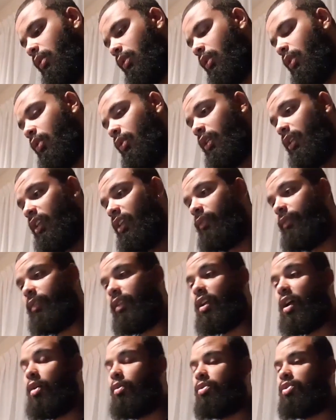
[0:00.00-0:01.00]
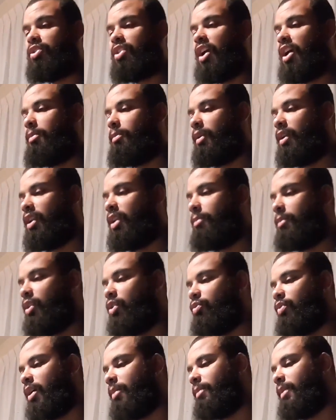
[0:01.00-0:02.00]
You know, even Yahusha, man, let me
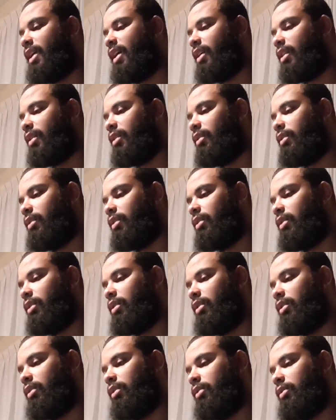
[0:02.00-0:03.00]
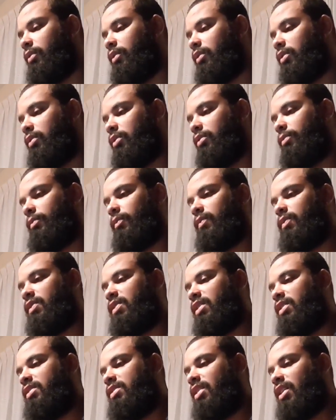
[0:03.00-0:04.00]
grab that.
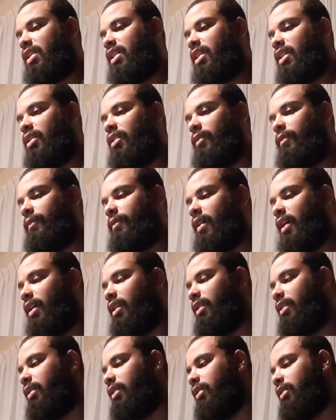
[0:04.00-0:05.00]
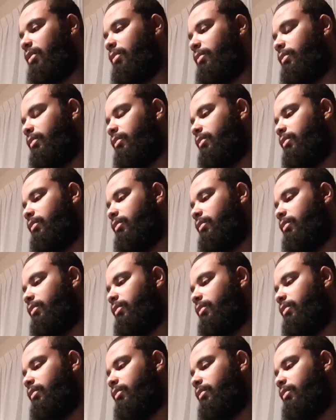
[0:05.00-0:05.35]
Since I cannot find, um,